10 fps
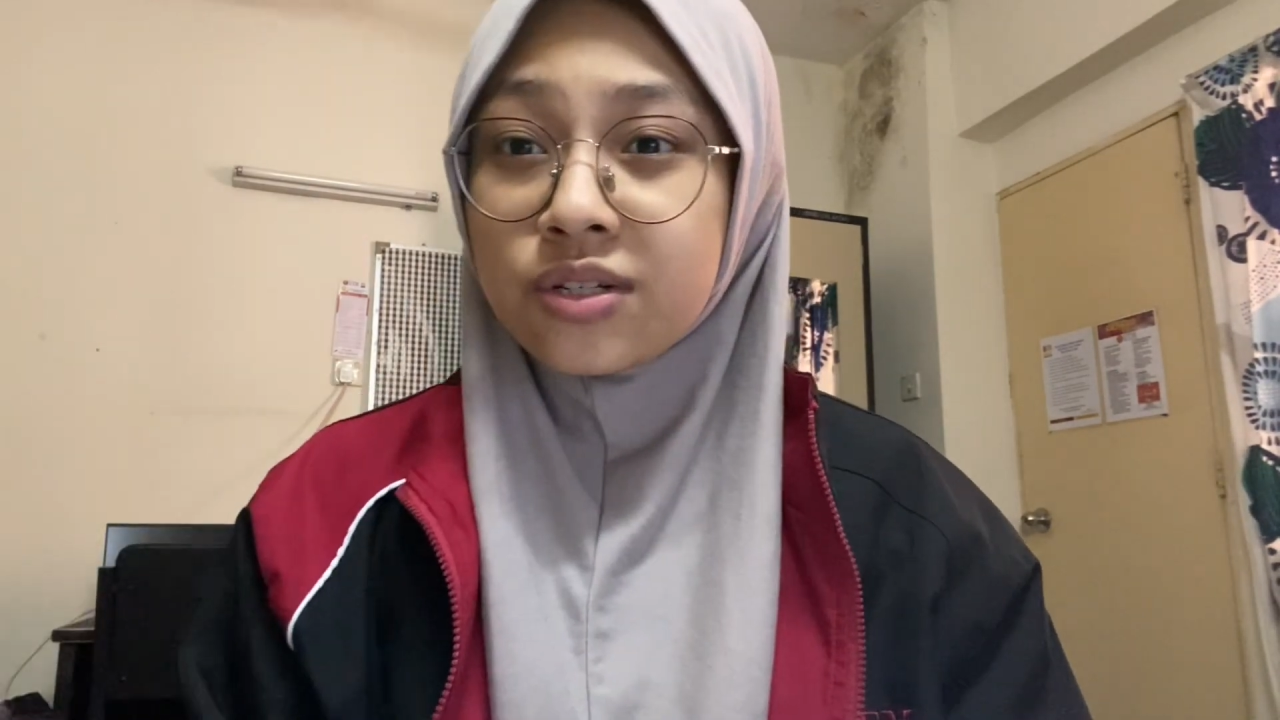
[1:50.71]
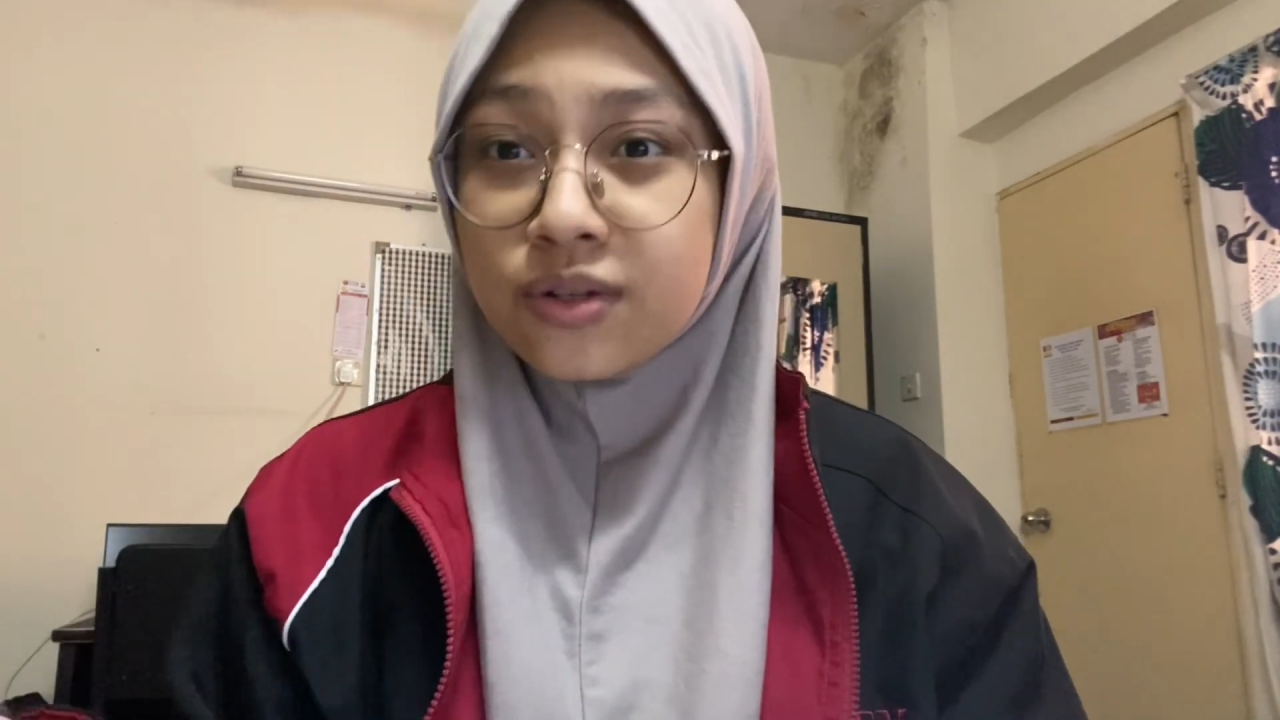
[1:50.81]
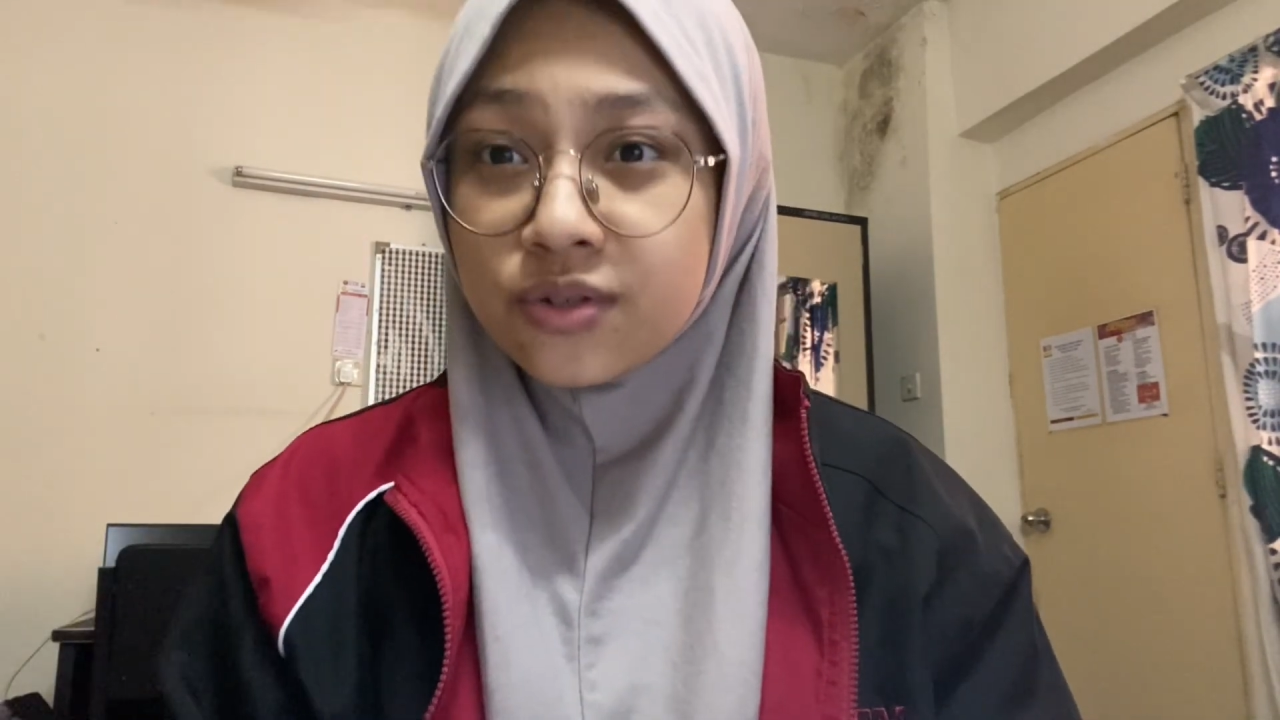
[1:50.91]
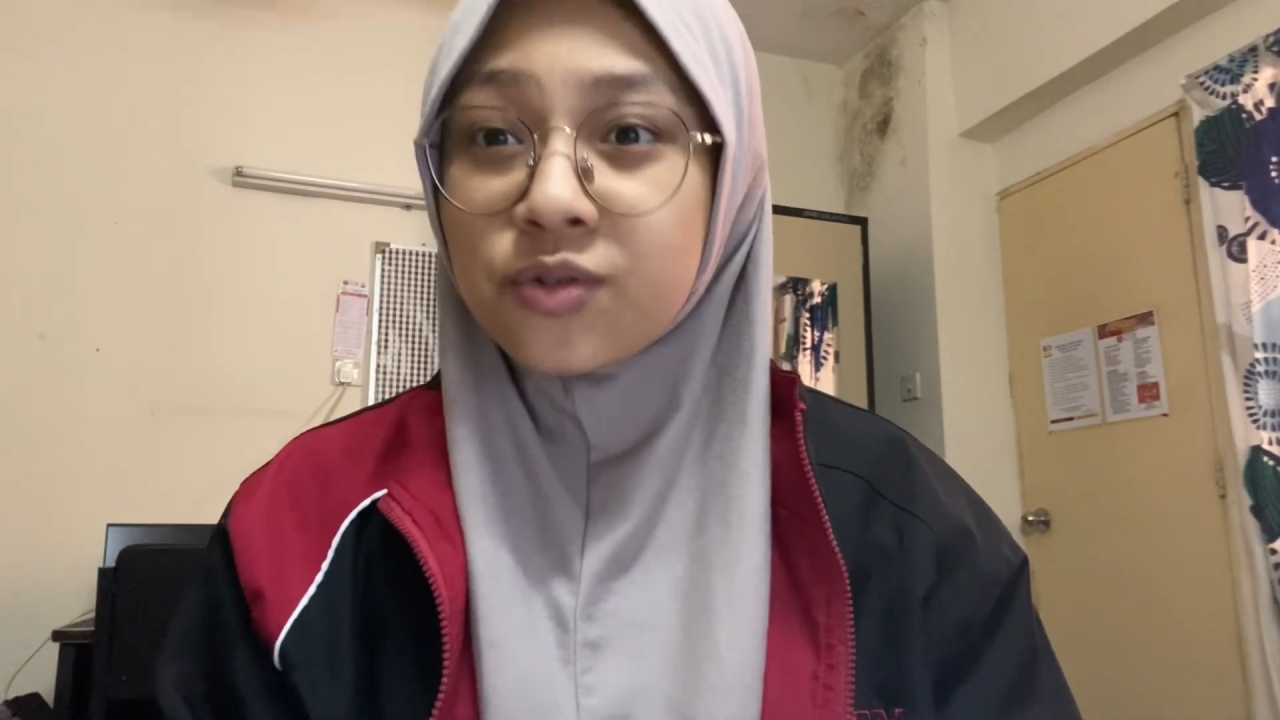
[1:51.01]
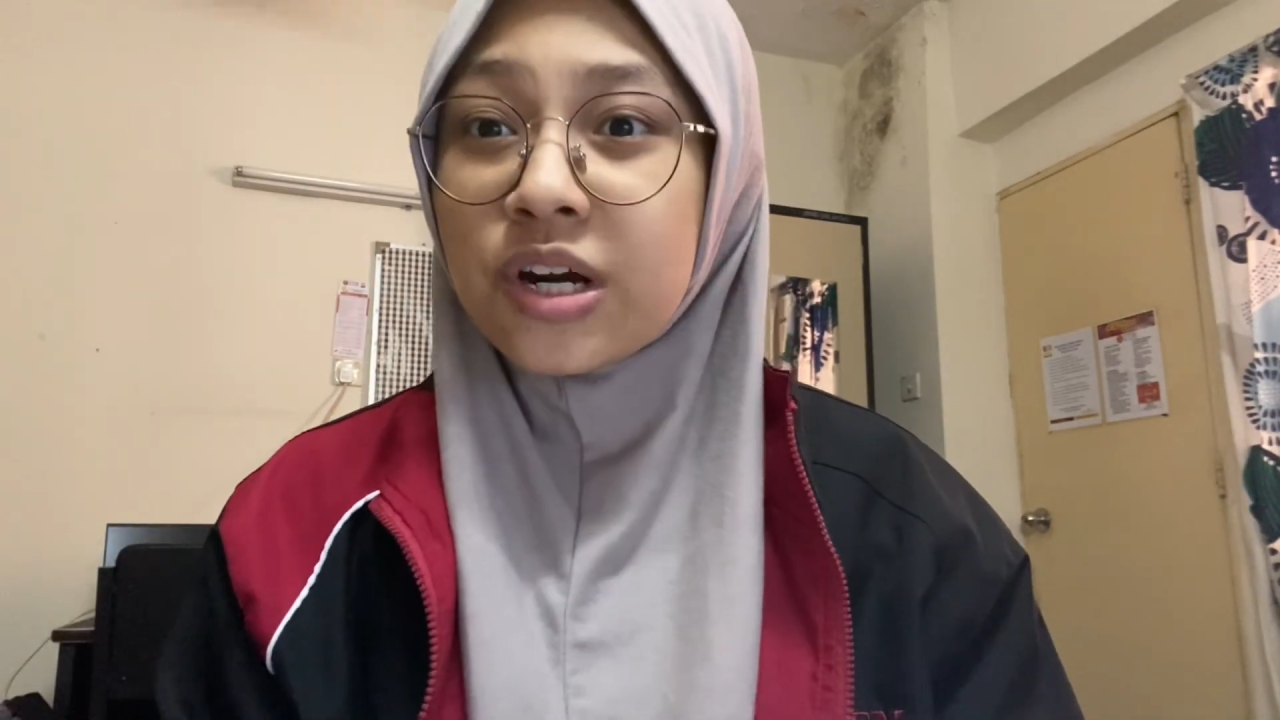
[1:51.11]

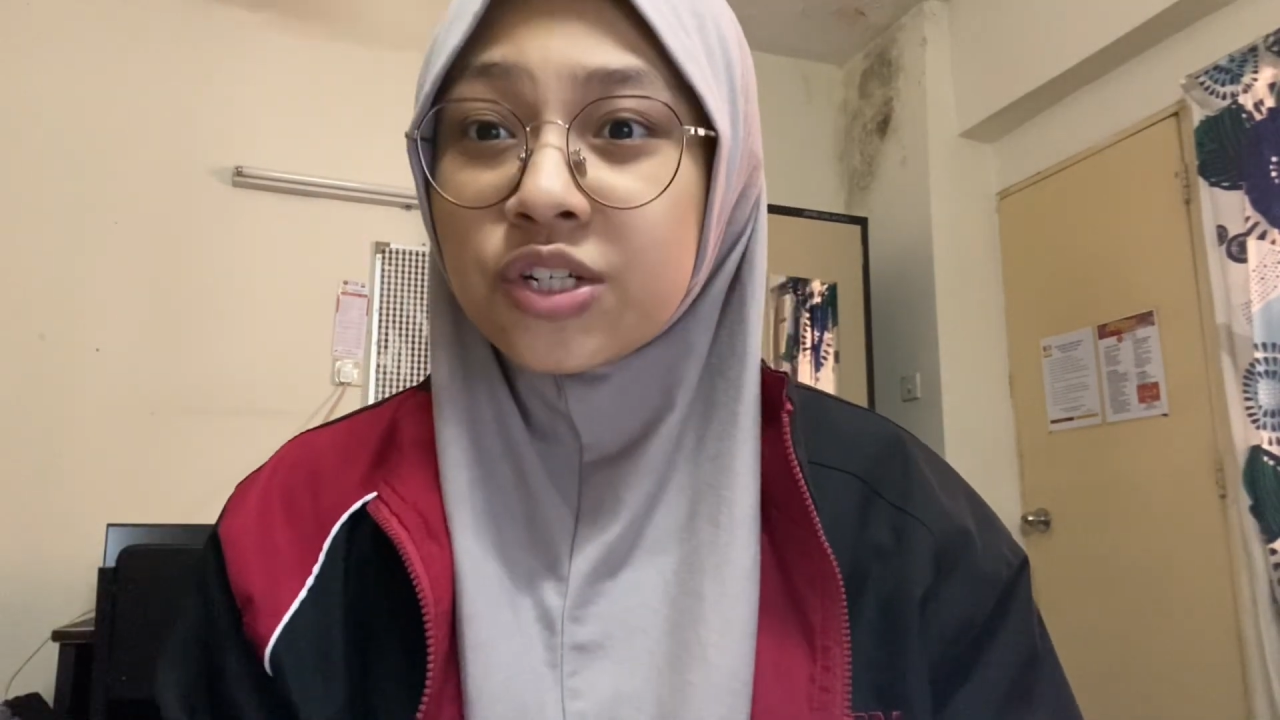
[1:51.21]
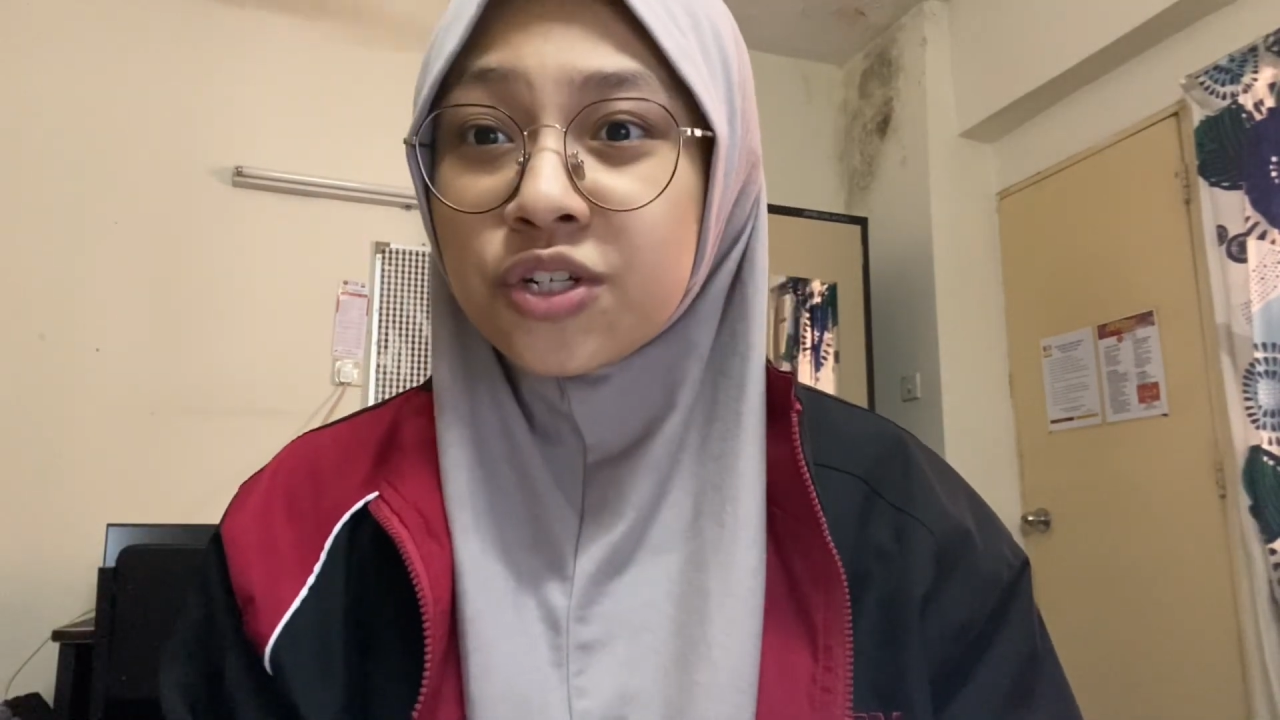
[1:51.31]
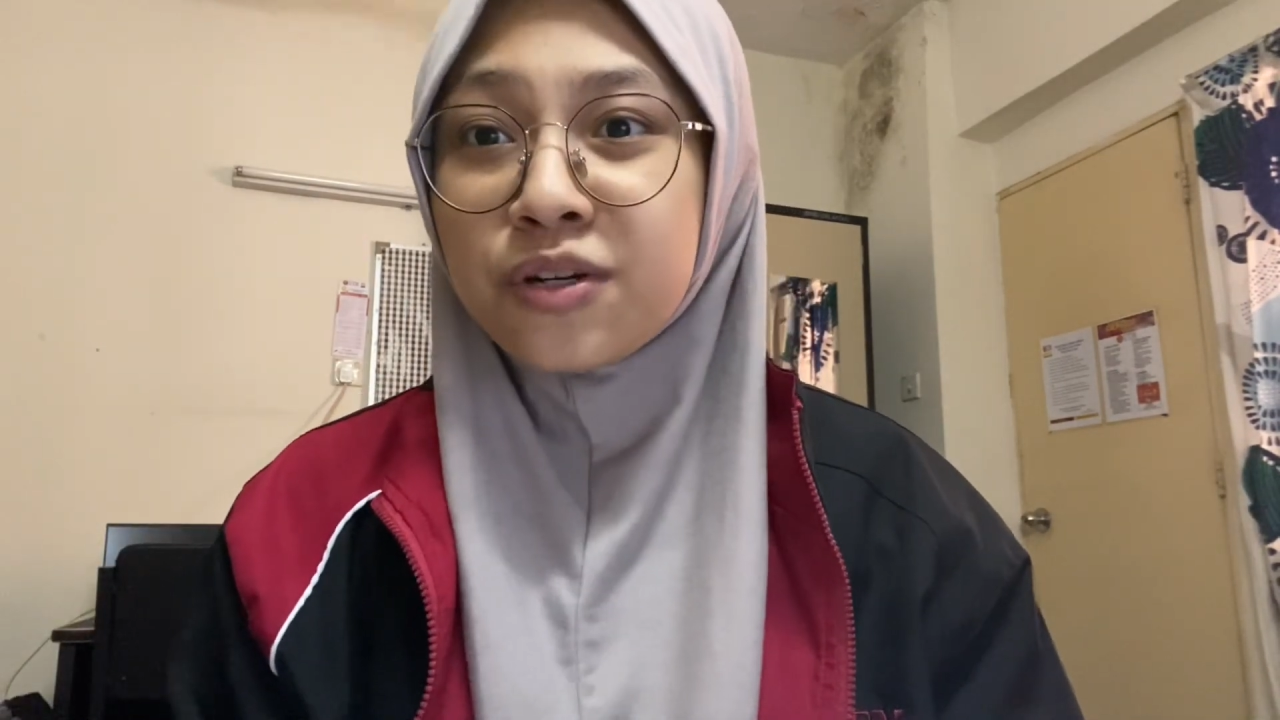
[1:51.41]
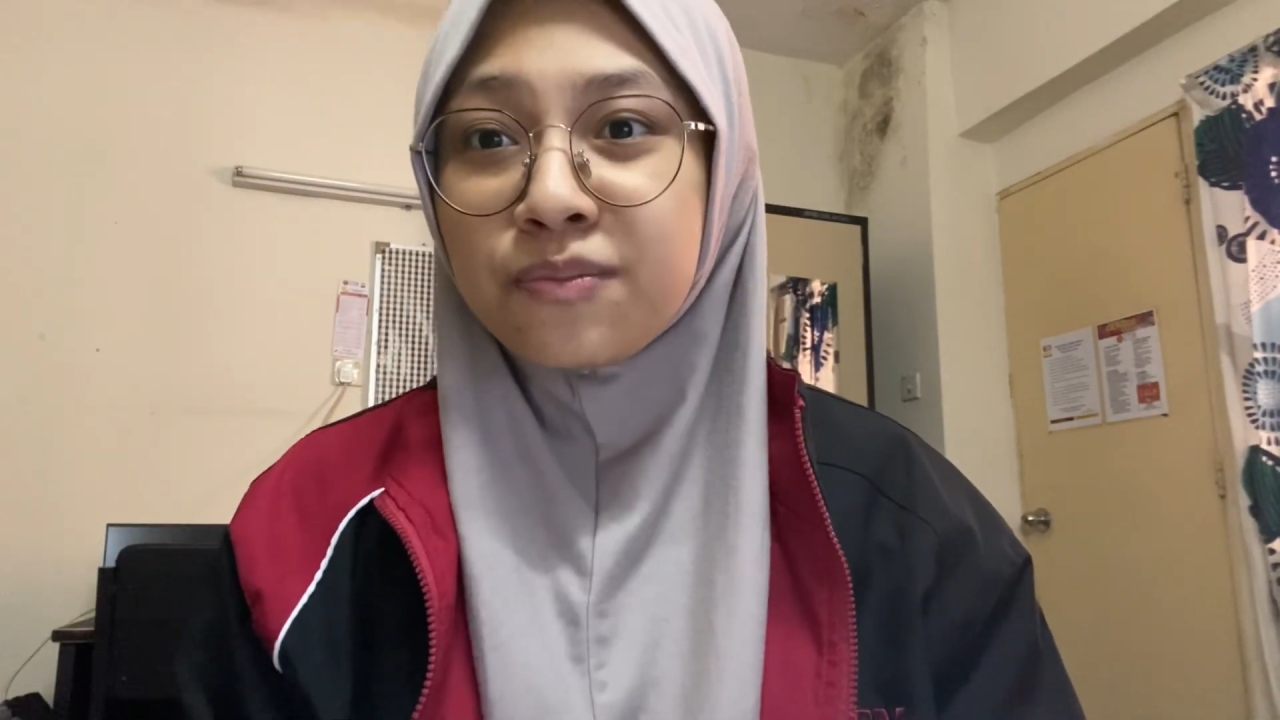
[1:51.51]
construction